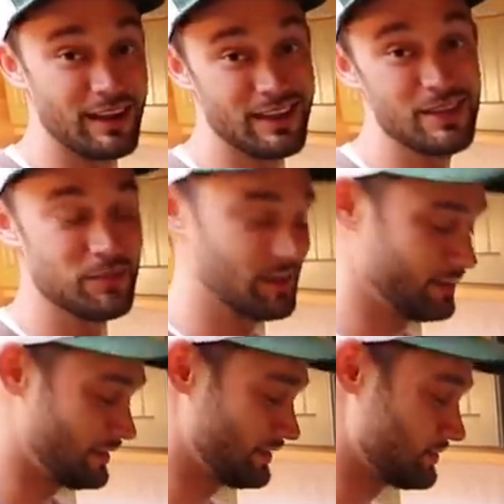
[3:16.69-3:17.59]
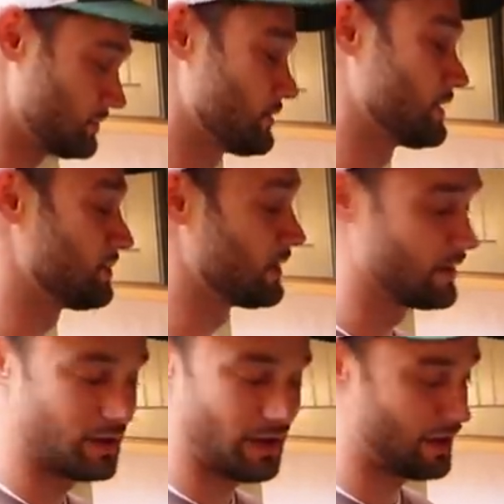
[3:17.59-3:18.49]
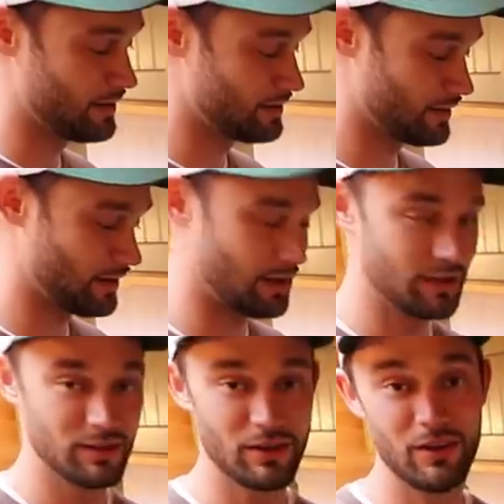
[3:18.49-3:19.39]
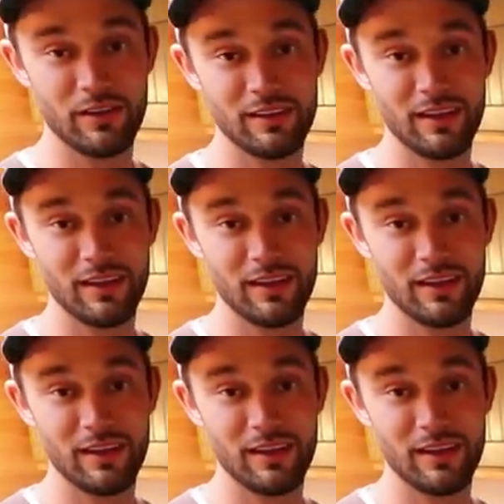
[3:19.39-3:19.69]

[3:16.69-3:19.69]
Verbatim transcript: I can keep it clean, do them, and call it a